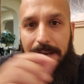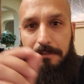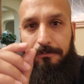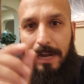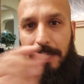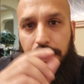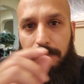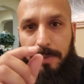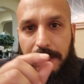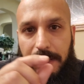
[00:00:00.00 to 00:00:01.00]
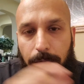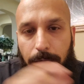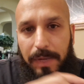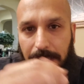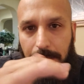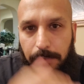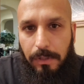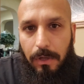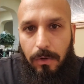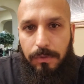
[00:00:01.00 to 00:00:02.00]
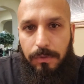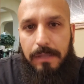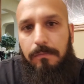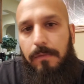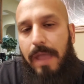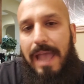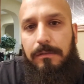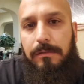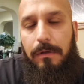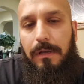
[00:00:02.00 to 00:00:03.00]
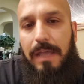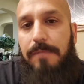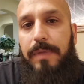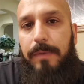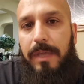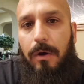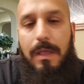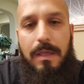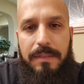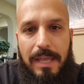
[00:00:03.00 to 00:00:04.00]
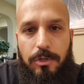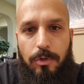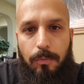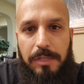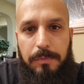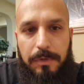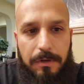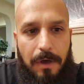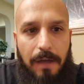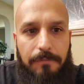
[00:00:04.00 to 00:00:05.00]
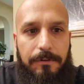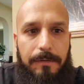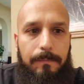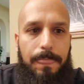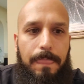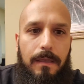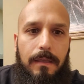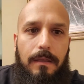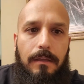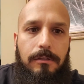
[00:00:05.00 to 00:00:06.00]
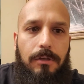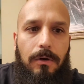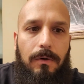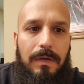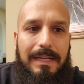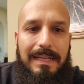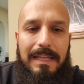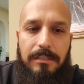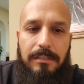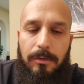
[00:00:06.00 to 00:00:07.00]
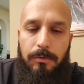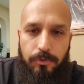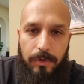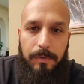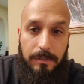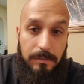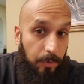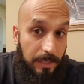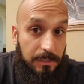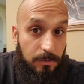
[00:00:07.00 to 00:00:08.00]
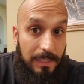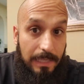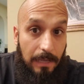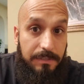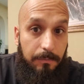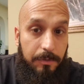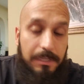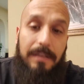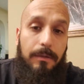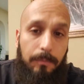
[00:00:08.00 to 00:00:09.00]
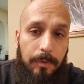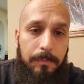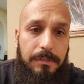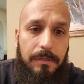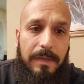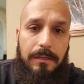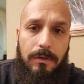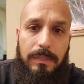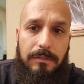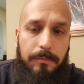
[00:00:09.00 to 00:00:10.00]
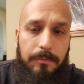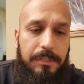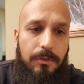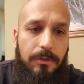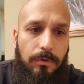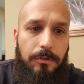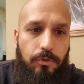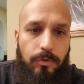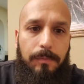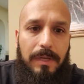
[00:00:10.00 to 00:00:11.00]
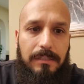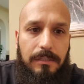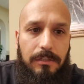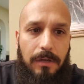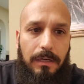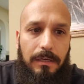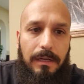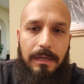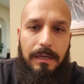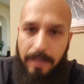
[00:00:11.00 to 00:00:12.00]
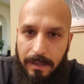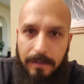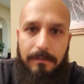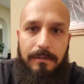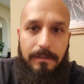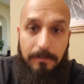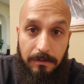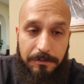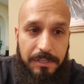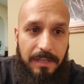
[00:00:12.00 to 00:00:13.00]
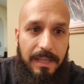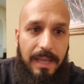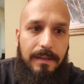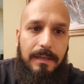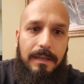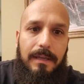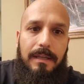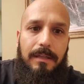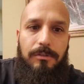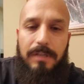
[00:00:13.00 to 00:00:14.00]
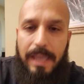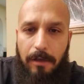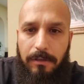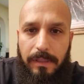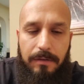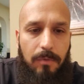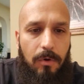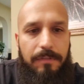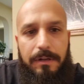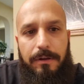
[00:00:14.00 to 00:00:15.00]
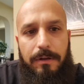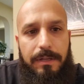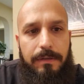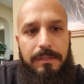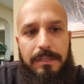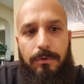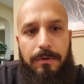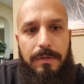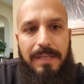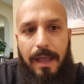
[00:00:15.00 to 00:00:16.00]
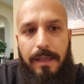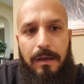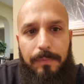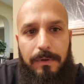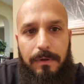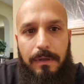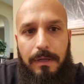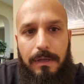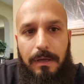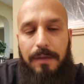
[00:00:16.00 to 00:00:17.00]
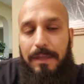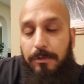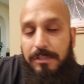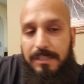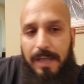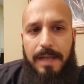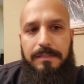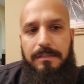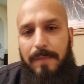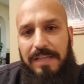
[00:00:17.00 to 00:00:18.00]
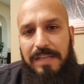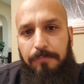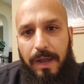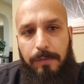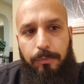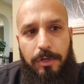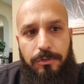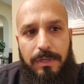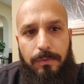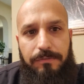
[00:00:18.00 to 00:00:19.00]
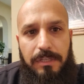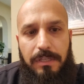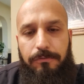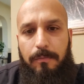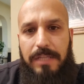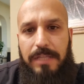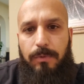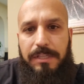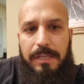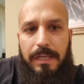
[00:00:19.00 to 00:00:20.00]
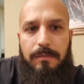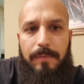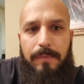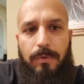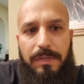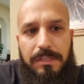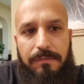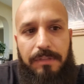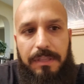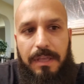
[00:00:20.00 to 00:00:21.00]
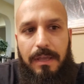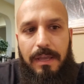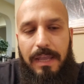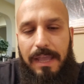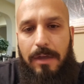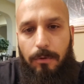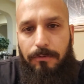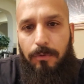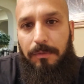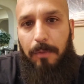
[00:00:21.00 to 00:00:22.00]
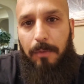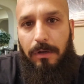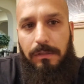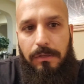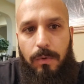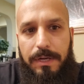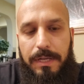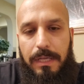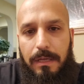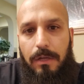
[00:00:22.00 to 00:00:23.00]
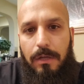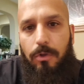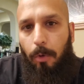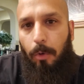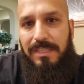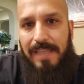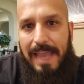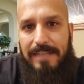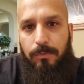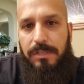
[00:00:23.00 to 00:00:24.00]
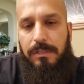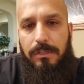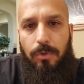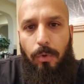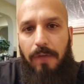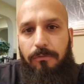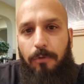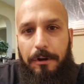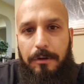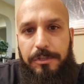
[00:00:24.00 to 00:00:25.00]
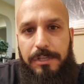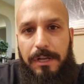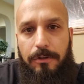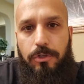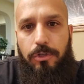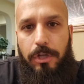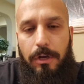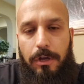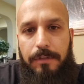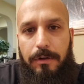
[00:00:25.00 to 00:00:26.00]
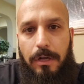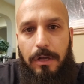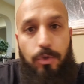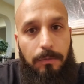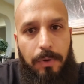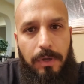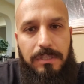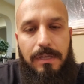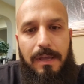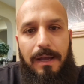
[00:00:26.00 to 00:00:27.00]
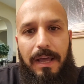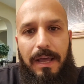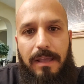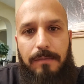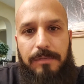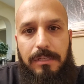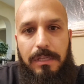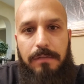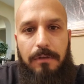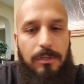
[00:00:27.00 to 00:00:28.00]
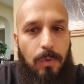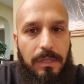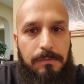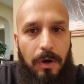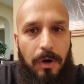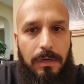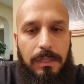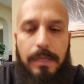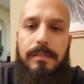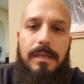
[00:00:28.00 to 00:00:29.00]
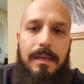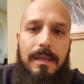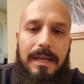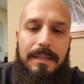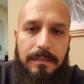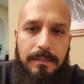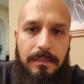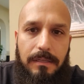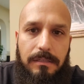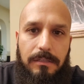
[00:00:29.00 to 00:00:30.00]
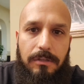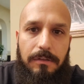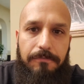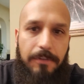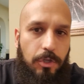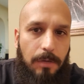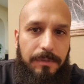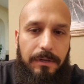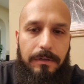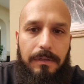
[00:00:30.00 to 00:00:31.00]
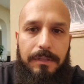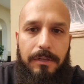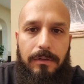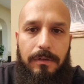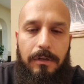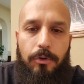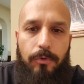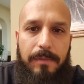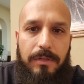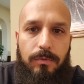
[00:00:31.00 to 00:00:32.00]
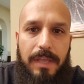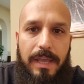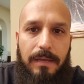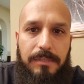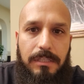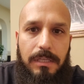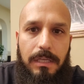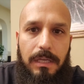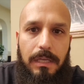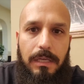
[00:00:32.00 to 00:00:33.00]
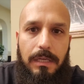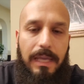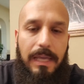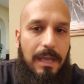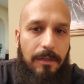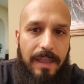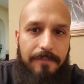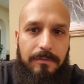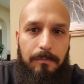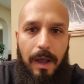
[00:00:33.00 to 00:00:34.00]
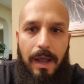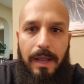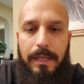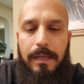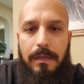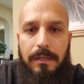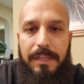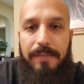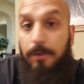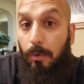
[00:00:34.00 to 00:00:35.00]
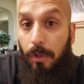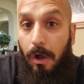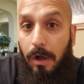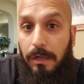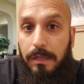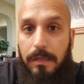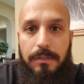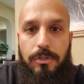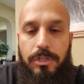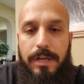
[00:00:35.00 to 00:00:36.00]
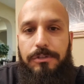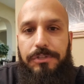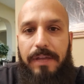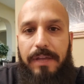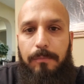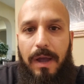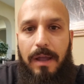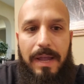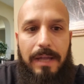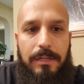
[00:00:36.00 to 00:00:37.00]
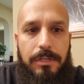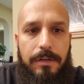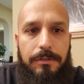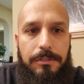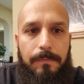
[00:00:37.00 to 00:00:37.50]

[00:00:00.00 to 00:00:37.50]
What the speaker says: a fraction of a penny or a penny below the NBBO, the National Best Bid and Offer. So SSR was tripped because the prices went down 10%. They were purposely made to go down 10% in order to trip SSR. Okay, you understand that? It was a calculated move that occurred here in order to tie up, that was tied to the massive buying pressure that we've seen from May 22nd to May 27th, and that overwhelmed market liquidity. Goldman Sachs recently sold off 100% of their short puts on AMC as well as Barclays. And they did this to finish up their agreement with AMC, and now they have to buy, and they have to go long the shares. They have to buy back shares.